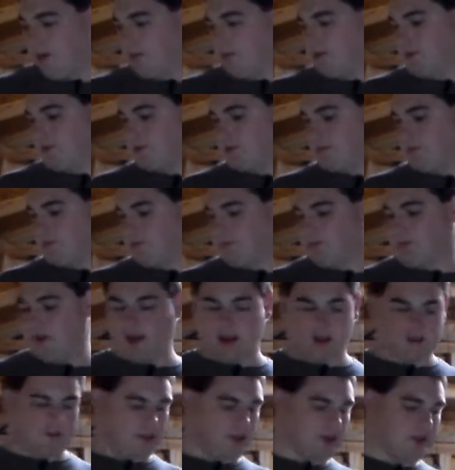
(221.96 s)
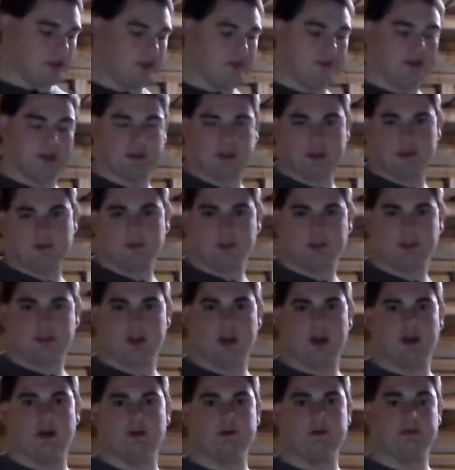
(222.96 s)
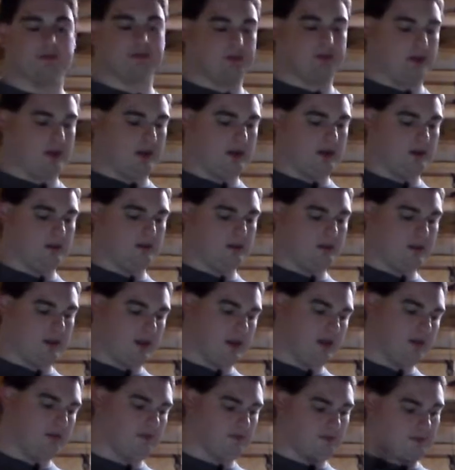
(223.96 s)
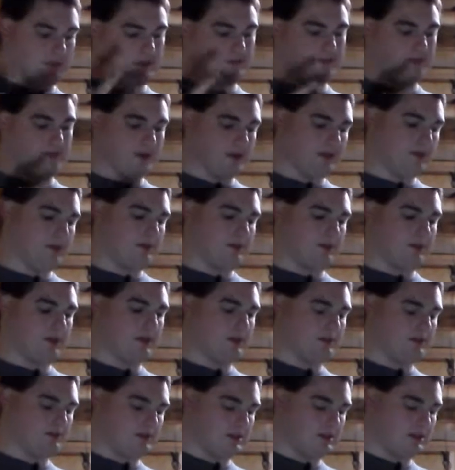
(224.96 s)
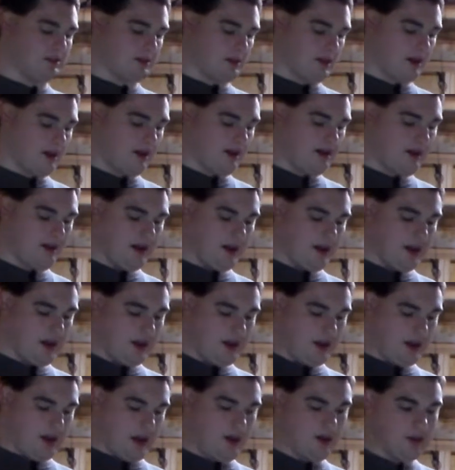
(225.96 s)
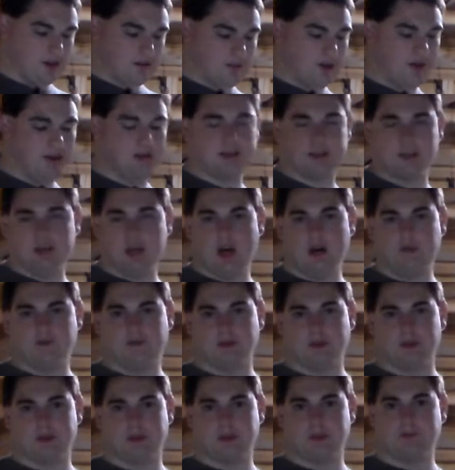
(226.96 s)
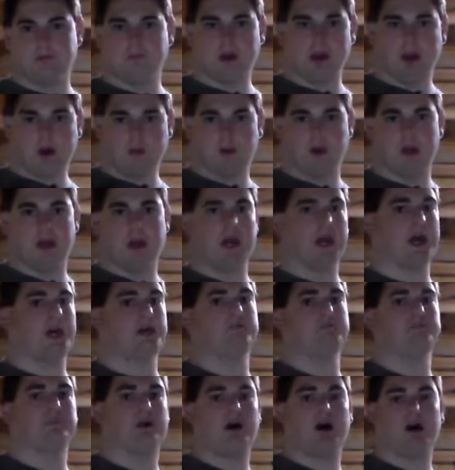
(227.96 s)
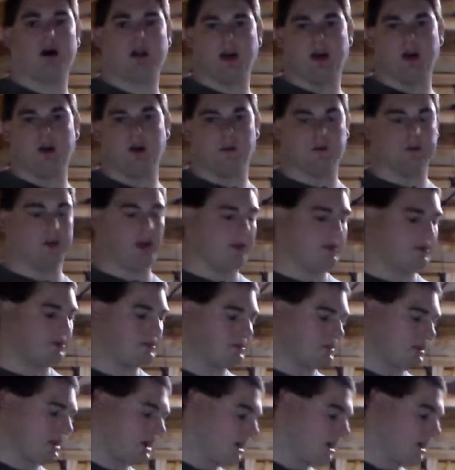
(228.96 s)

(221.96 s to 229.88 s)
I've used them at several shows and different things, and I was pleased enough with them. I went ahead and bought a whole nother